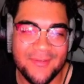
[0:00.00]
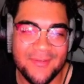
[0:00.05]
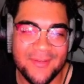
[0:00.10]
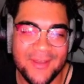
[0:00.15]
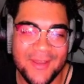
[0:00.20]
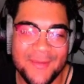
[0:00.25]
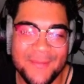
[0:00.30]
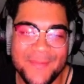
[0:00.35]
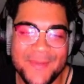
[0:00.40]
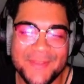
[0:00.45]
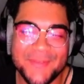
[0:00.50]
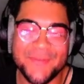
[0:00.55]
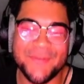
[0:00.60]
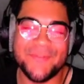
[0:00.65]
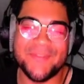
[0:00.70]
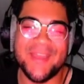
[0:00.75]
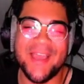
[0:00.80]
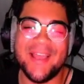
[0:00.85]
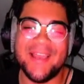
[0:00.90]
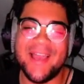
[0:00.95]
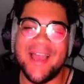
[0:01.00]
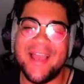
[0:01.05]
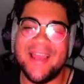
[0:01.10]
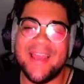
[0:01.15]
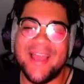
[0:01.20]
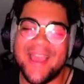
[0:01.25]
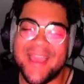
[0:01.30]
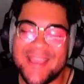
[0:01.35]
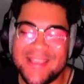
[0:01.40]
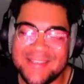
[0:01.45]
I mess with that. I
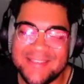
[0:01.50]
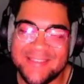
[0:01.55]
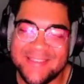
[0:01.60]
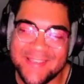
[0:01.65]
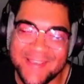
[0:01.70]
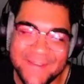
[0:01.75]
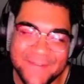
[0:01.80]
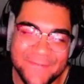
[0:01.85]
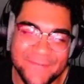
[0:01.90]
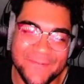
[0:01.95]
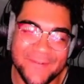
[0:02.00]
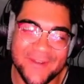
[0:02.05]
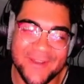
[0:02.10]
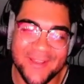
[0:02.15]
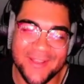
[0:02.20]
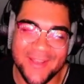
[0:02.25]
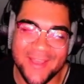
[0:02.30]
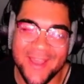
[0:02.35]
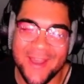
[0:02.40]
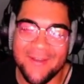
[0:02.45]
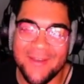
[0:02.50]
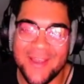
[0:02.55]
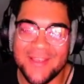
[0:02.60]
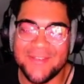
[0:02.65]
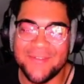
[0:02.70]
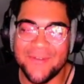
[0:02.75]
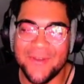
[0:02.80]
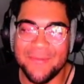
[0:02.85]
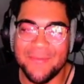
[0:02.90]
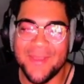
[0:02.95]
like it's different. Like, I
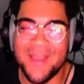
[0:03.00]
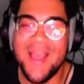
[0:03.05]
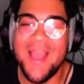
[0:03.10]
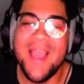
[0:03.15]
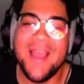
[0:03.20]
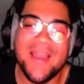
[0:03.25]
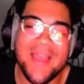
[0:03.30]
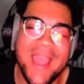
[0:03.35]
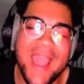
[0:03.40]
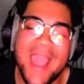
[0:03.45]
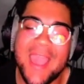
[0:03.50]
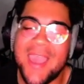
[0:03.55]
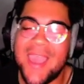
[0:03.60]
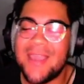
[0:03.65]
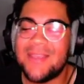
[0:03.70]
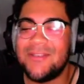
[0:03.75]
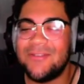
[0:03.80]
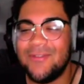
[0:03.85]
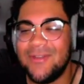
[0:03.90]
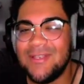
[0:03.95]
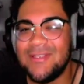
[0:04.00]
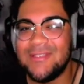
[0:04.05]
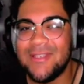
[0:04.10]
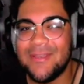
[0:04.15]
actually really, like, I can actually really see